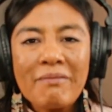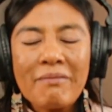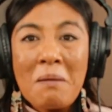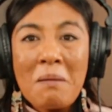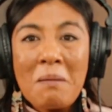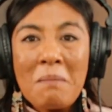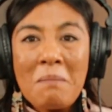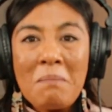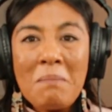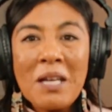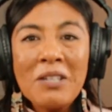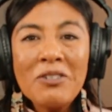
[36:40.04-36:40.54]

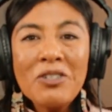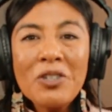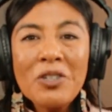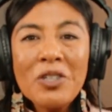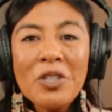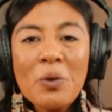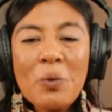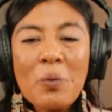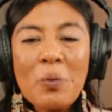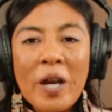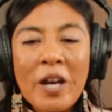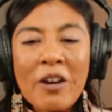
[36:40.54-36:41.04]
Mental
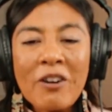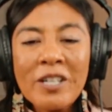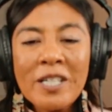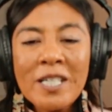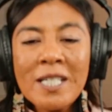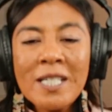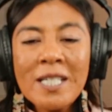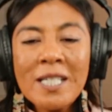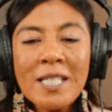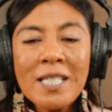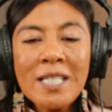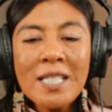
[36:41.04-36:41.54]

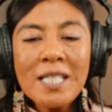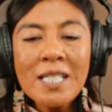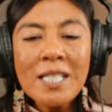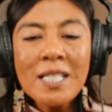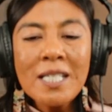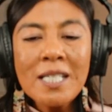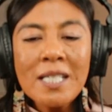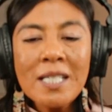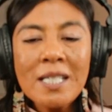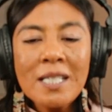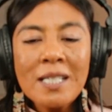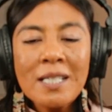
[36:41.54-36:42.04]
awareness
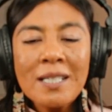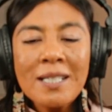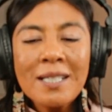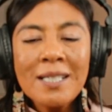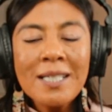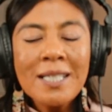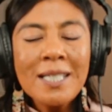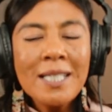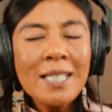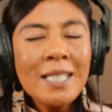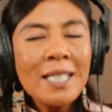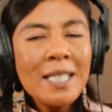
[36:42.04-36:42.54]

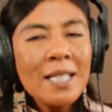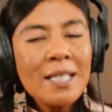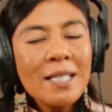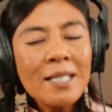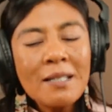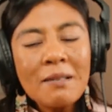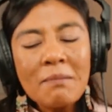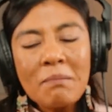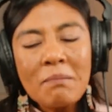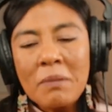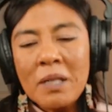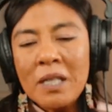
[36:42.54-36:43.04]

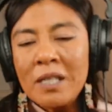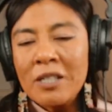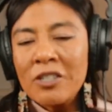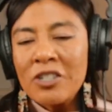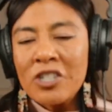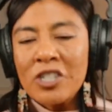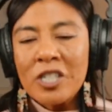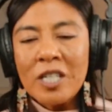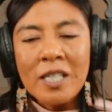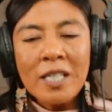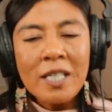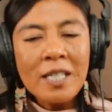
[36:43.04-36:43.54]
doesn't mean
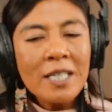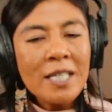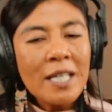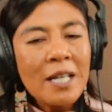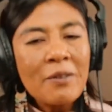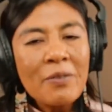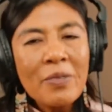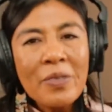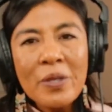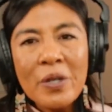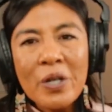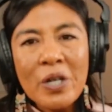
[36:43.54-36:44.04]
shutting
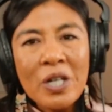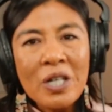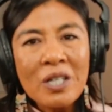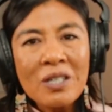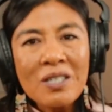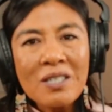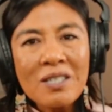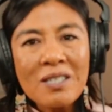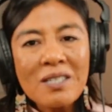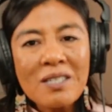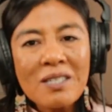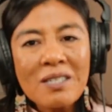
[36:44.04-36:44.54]
down
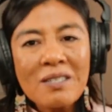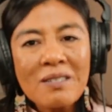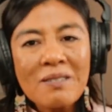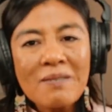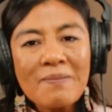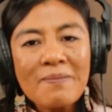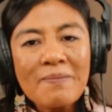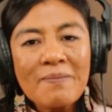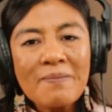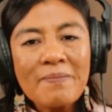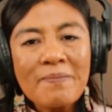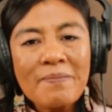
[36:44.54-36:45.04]
thoughts.
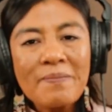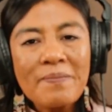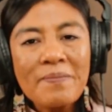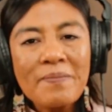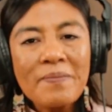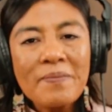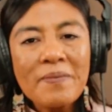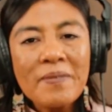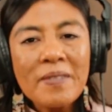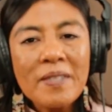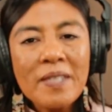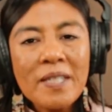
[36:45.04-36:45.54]

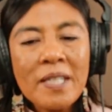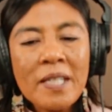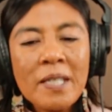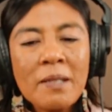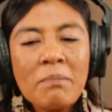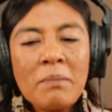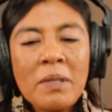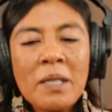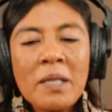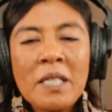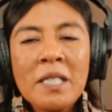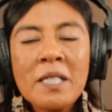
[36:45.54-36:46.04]
It
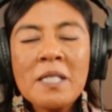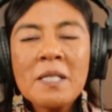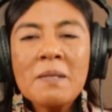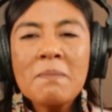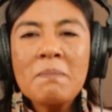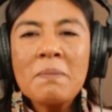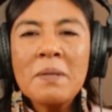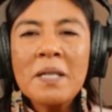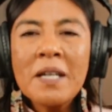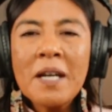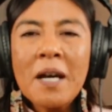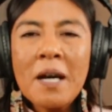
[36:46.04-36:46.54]
means
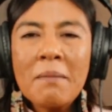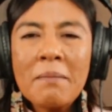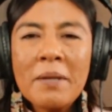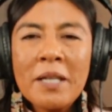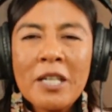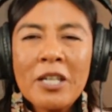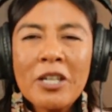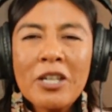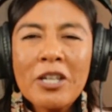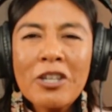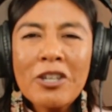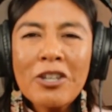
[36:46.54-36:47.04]

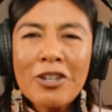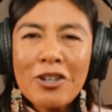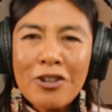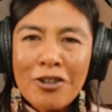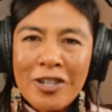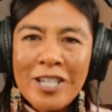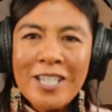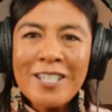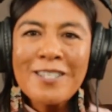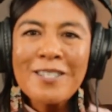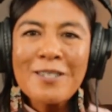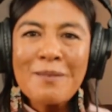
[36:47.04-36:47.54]
becoming
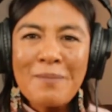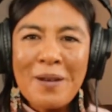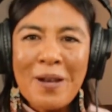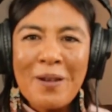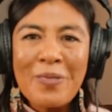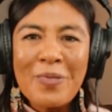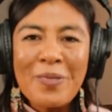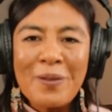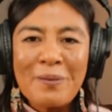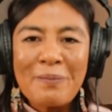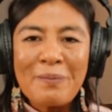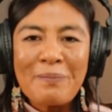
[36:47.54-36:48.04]
curious
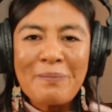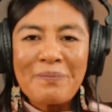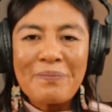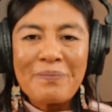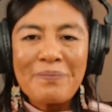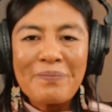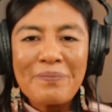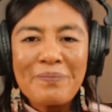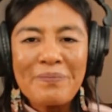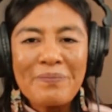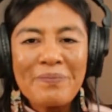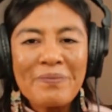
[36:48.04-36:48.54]
about them,
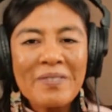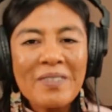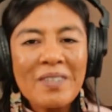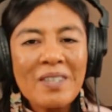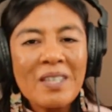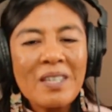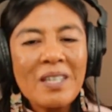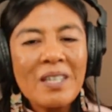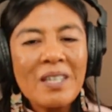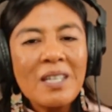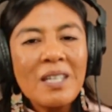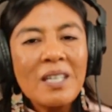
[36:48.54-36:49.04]

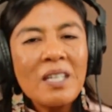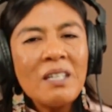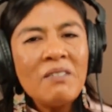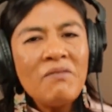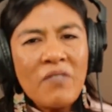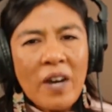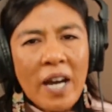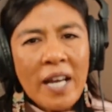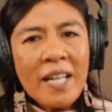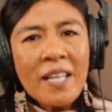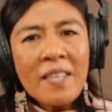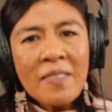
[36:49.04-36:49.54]

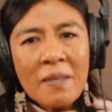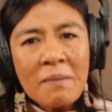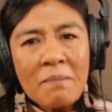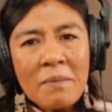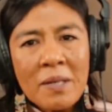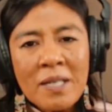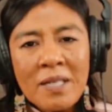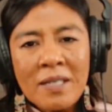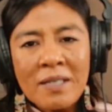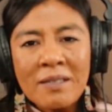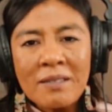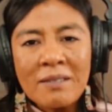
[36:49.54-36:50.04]
inviting them
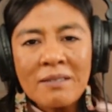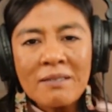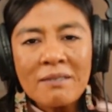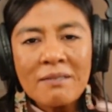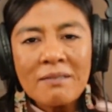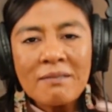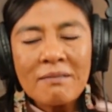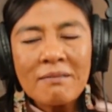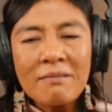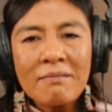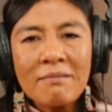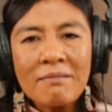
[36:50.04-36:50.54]
in,
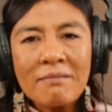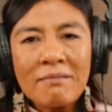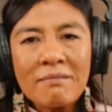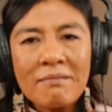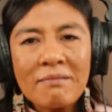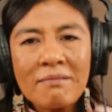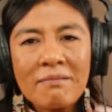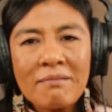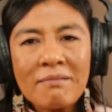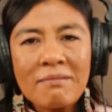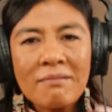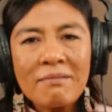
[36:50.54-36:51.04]

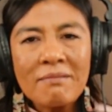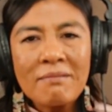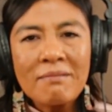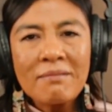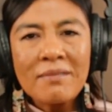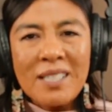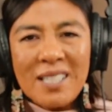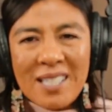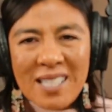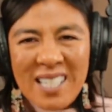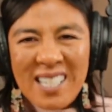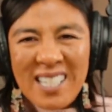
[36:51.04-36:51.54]

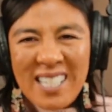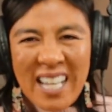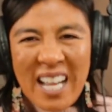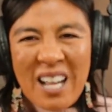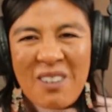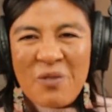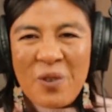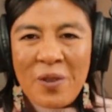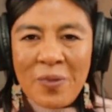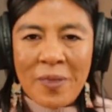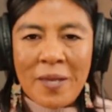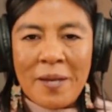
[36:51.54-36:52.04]
sit
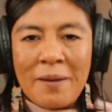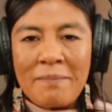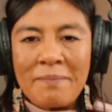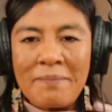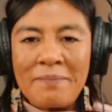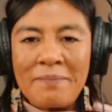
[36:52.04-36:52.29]
down with them,